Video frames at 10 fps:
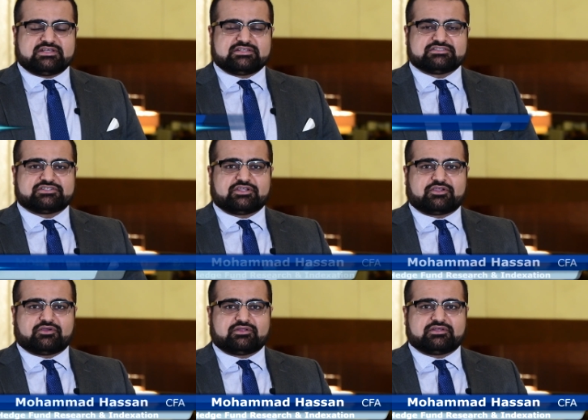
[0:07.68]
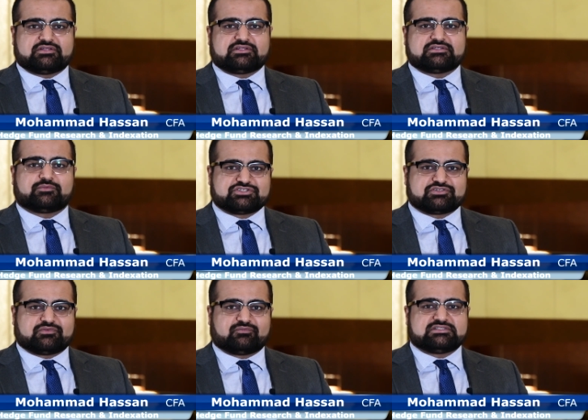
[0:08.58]
I'm joined by Stefan
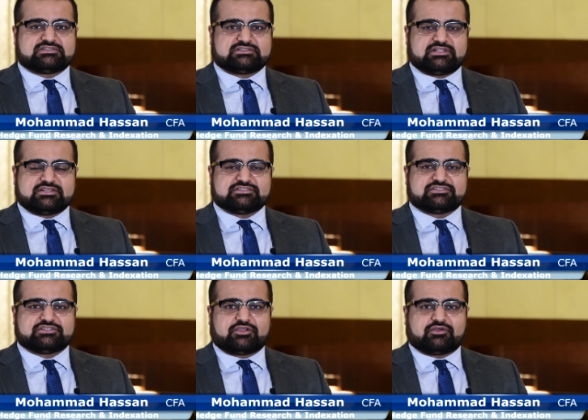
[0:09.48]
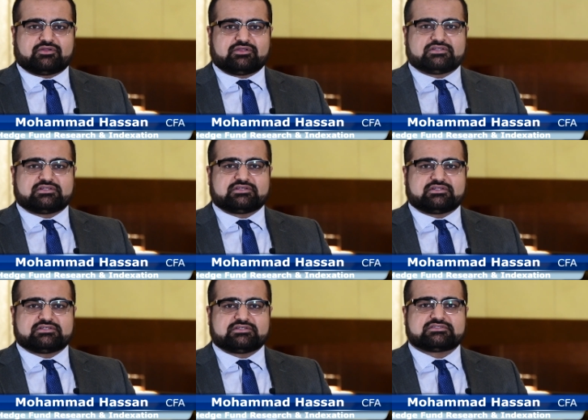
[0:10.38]
Wattinger, who is a product specialist
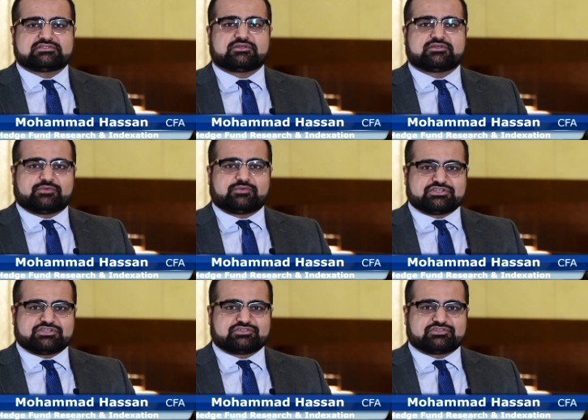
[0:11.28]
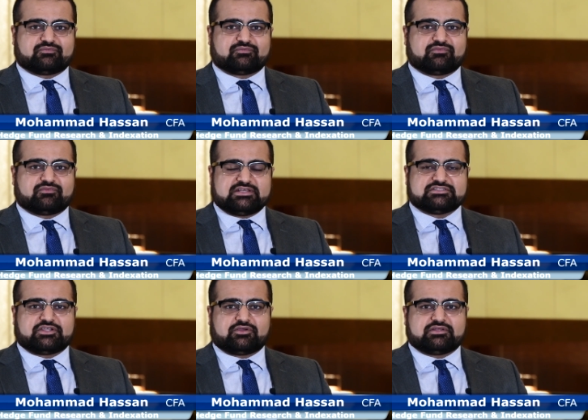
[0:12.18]
at Credit Suisse Insurance-Linked
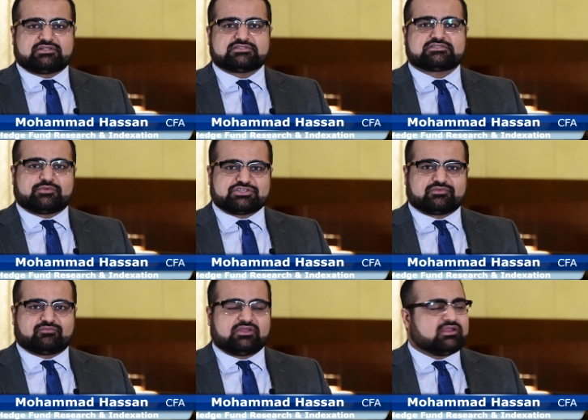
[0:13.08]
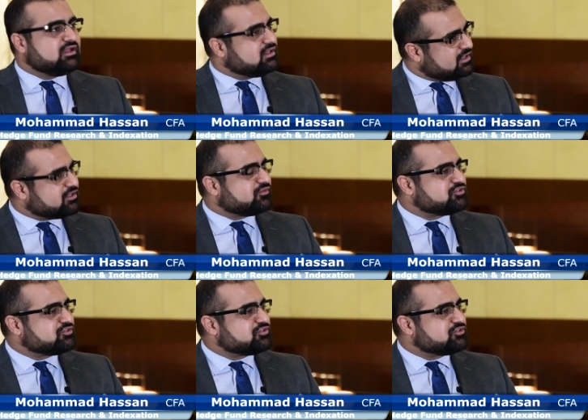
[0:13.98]
Securities Division. Thank you for